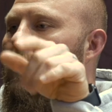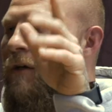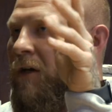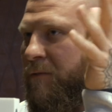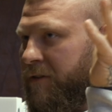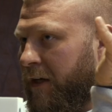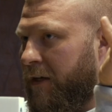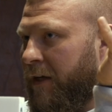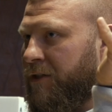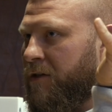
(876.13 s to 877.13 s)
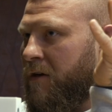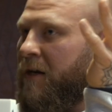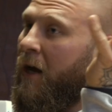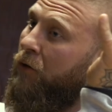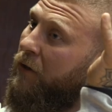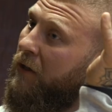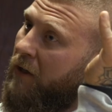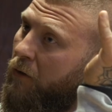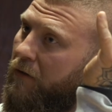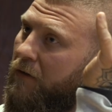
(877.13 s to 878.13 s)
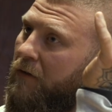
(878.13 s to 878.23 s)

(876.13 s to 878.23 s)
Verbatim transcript: it becomes second nature and now you can deal with